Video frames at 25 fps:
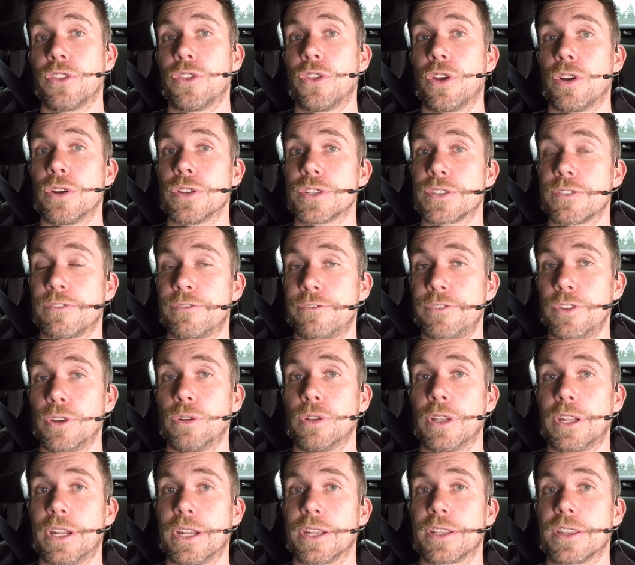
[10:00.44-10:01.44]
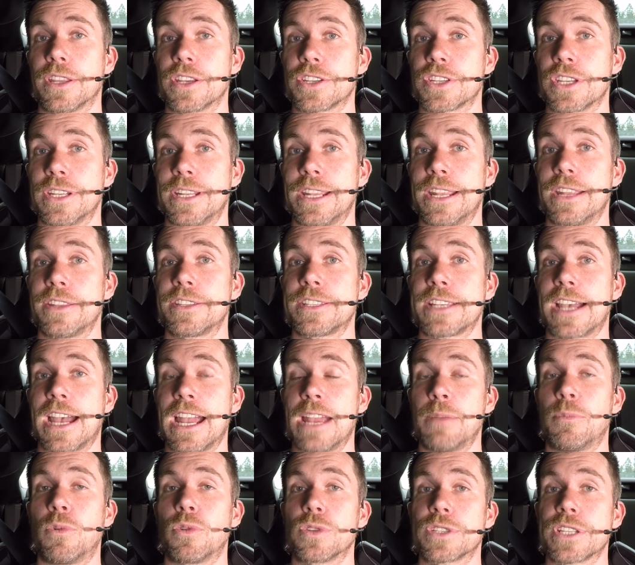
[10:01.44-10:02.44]
those fuel and ignition
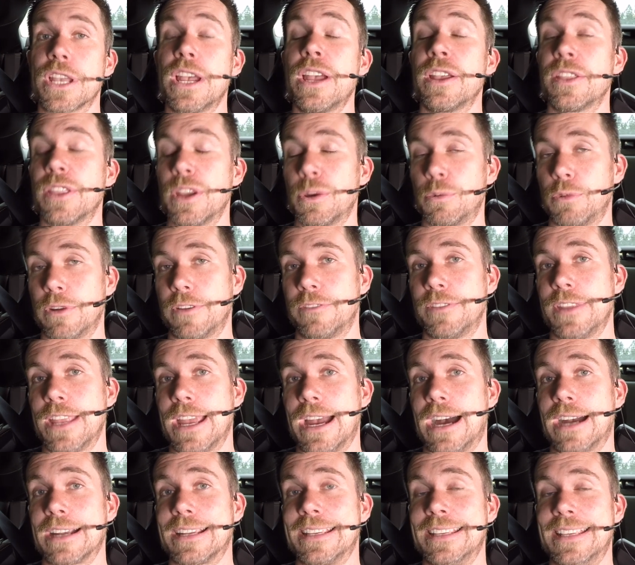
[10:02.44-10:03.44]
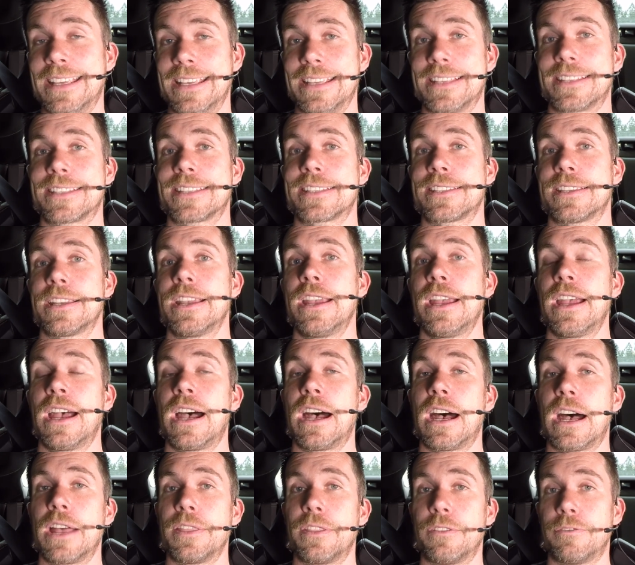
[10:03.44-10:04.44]
tables that we've now guessed
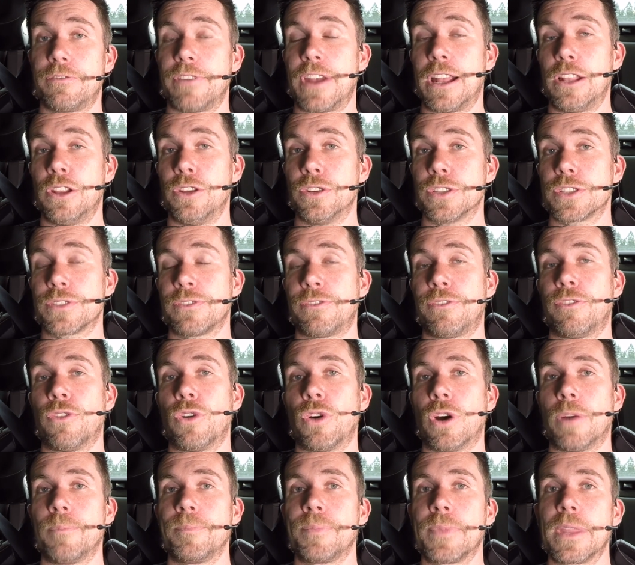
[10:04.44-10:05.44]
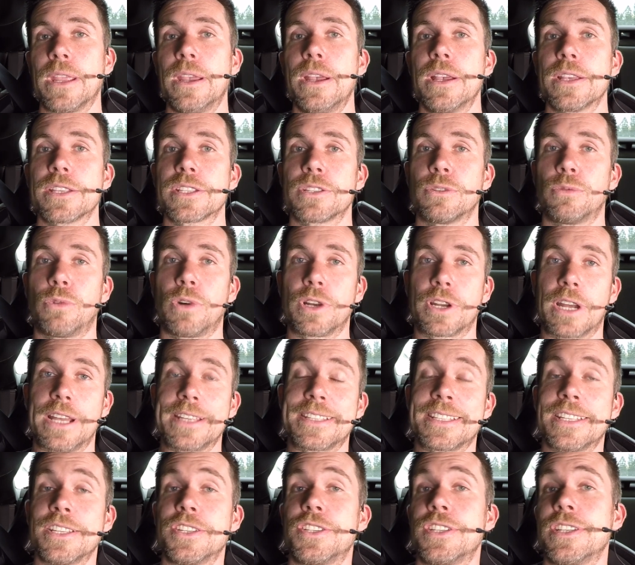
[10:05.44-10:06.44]
the values for. So what I
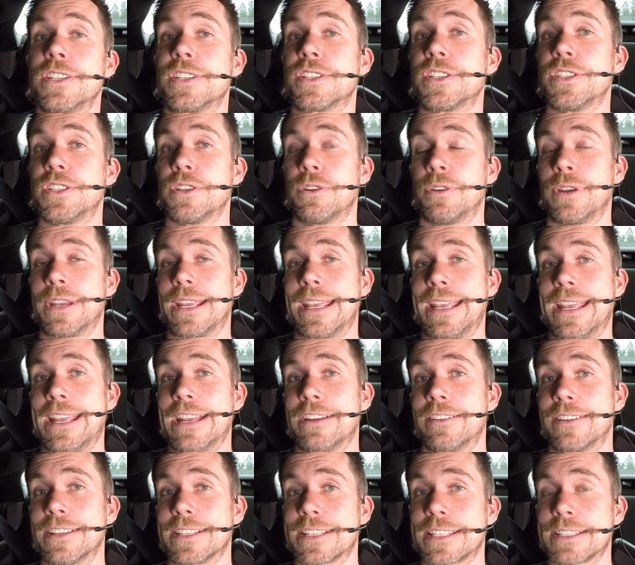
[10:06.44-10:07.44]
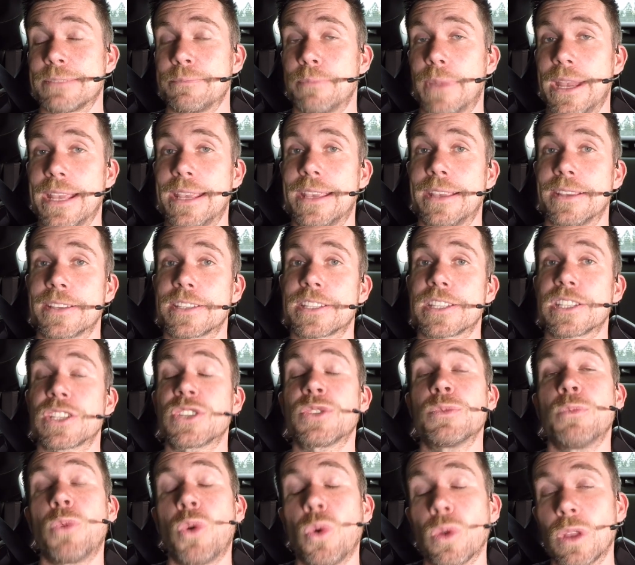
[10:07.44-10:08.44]
suggest doing here is making
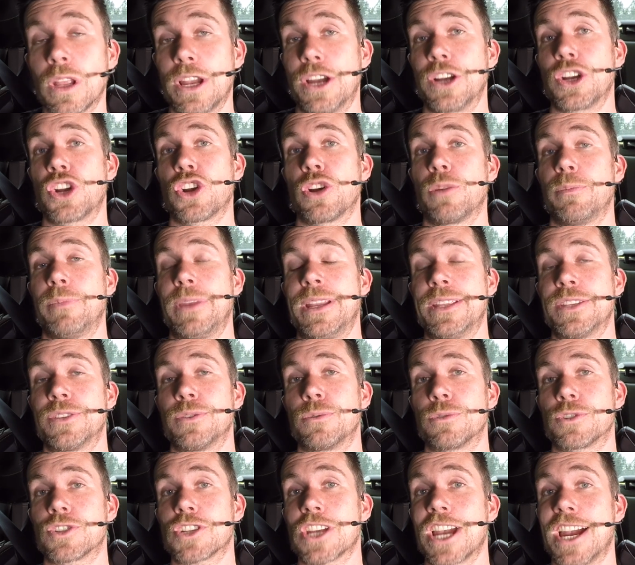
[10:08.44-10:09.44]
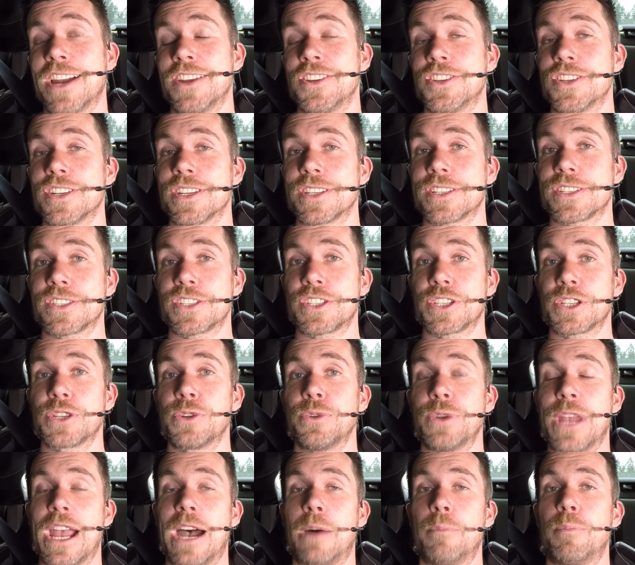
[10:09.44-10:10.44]
small incremental changes
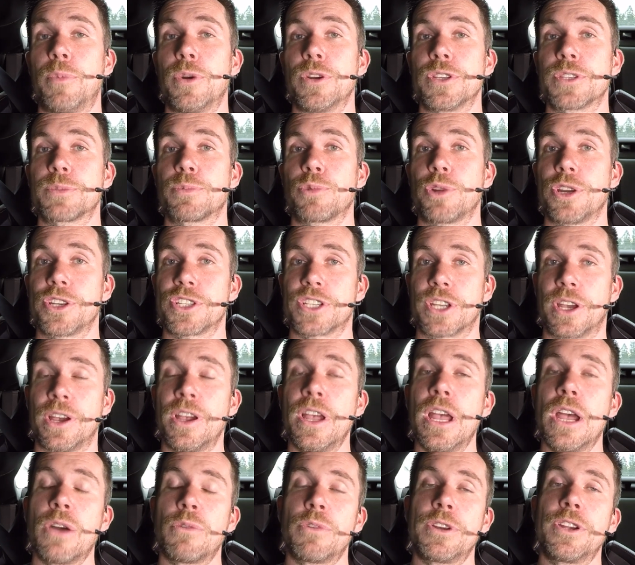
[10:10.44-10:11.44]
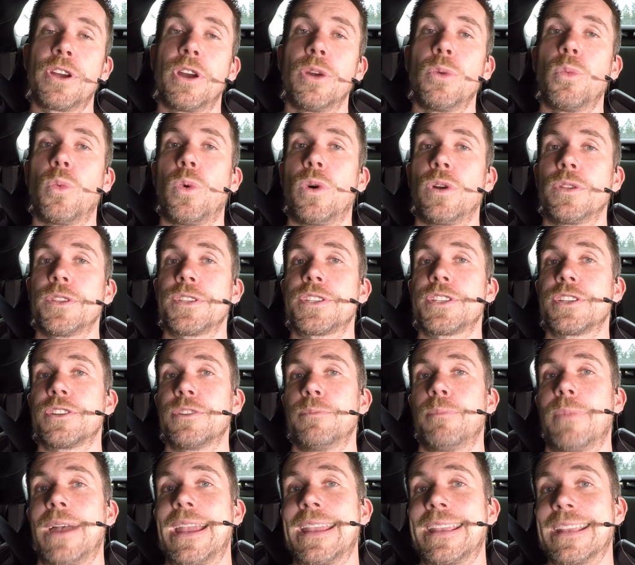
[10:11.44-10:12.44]
to our boost pressure. We don't want to
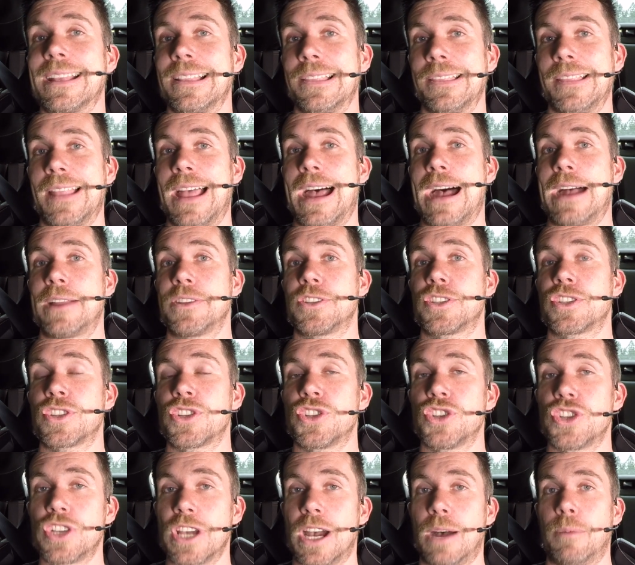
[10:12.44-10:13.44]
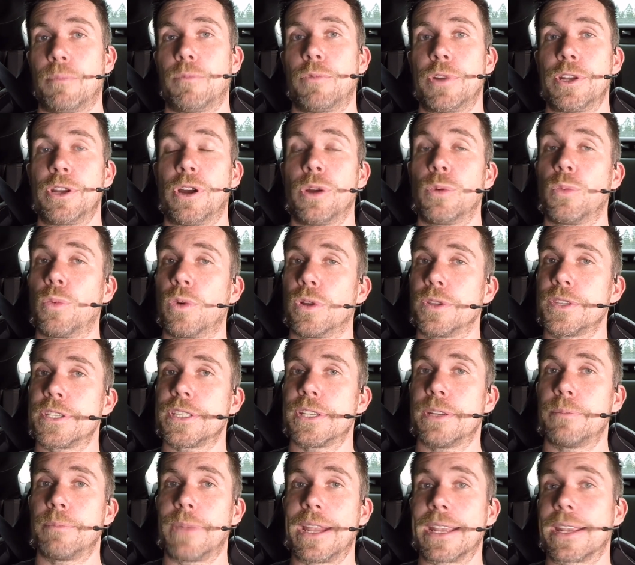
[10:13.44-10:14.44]
make a large jump. We don't want
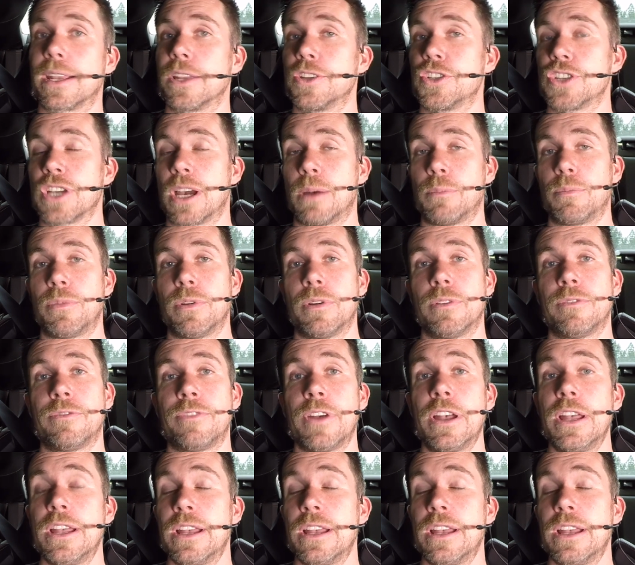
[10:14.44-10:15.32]
to make a jump of